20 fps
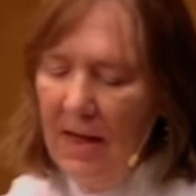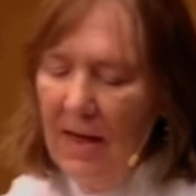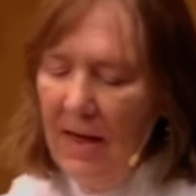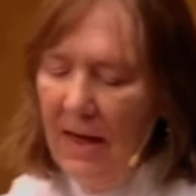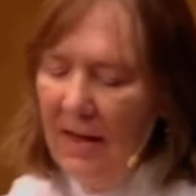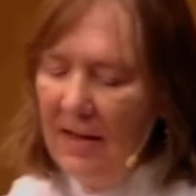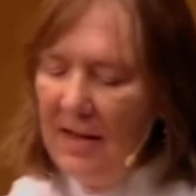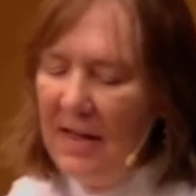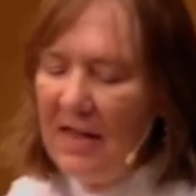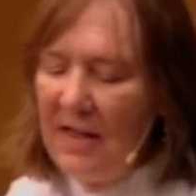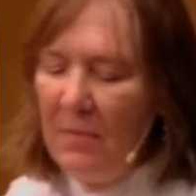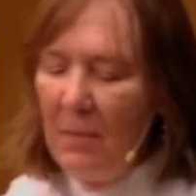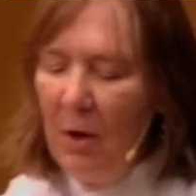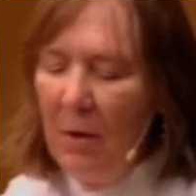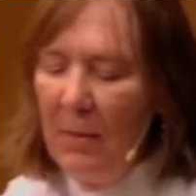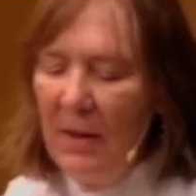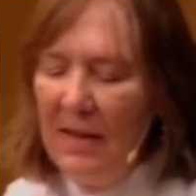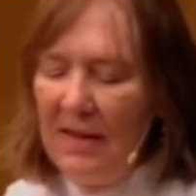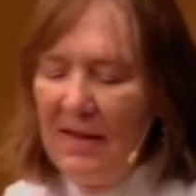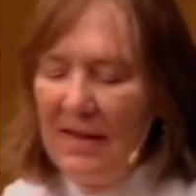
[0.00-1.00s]
At these
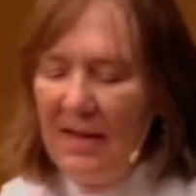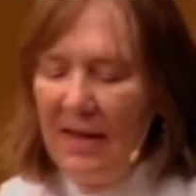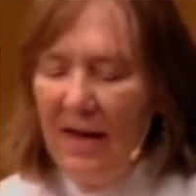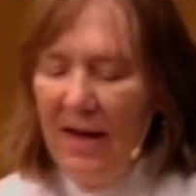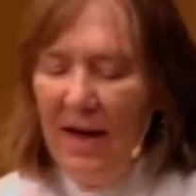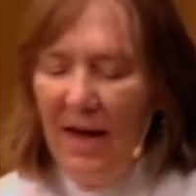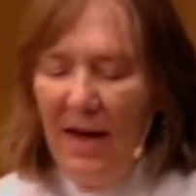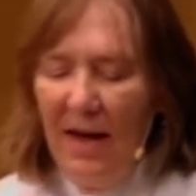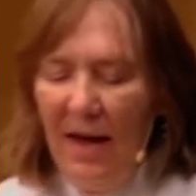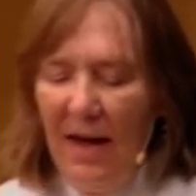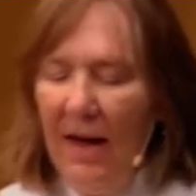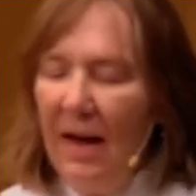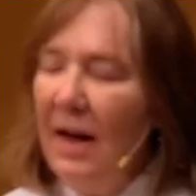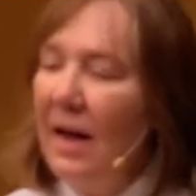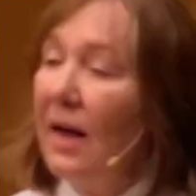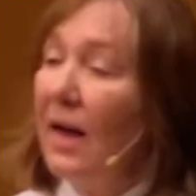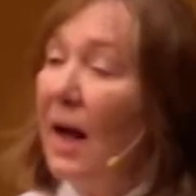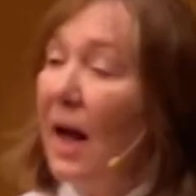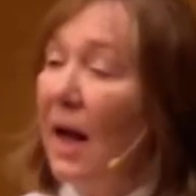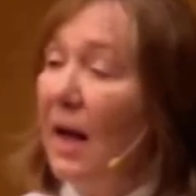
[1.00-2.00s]
moments,
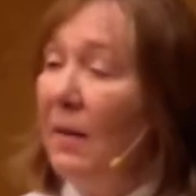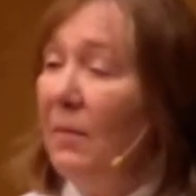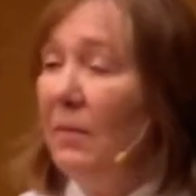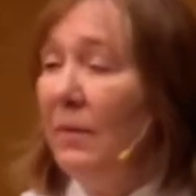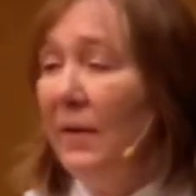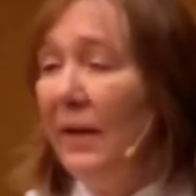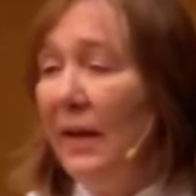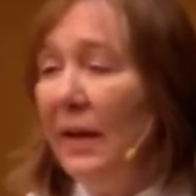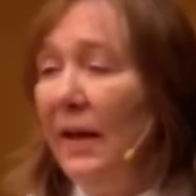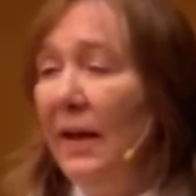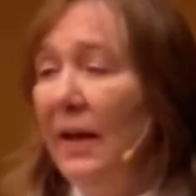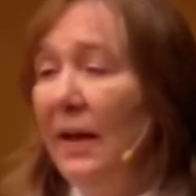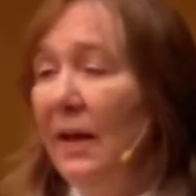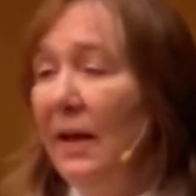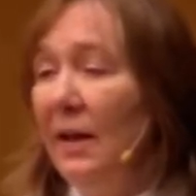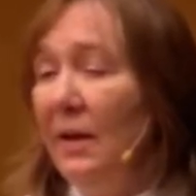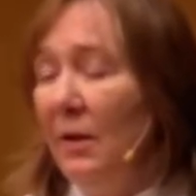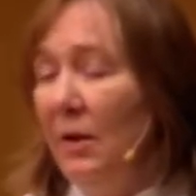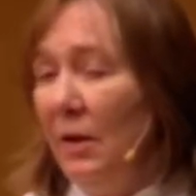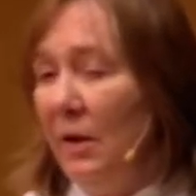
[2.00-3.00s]
I'm
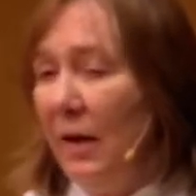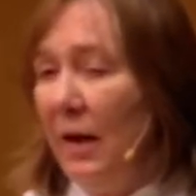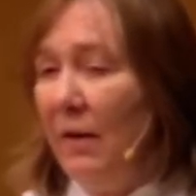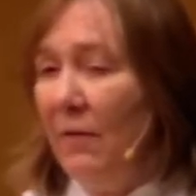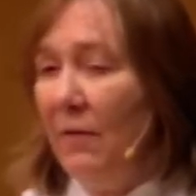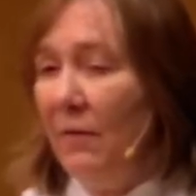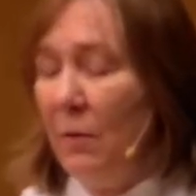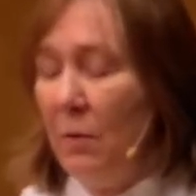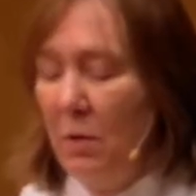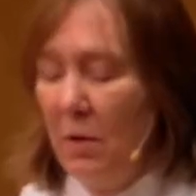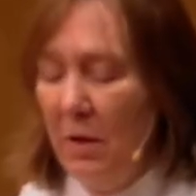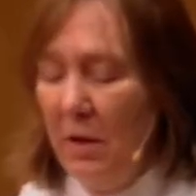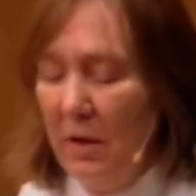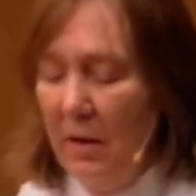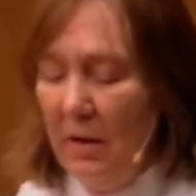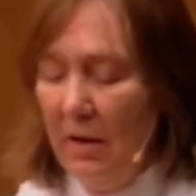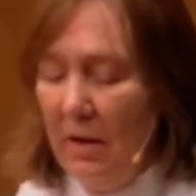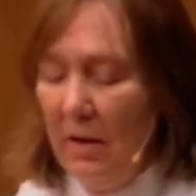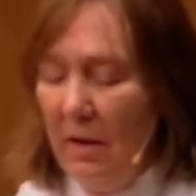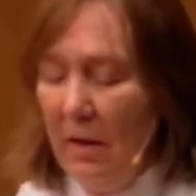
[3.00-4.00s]
really looking
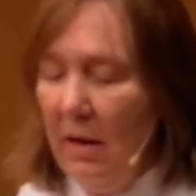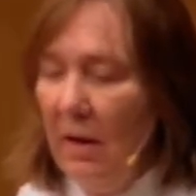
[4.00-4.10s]
for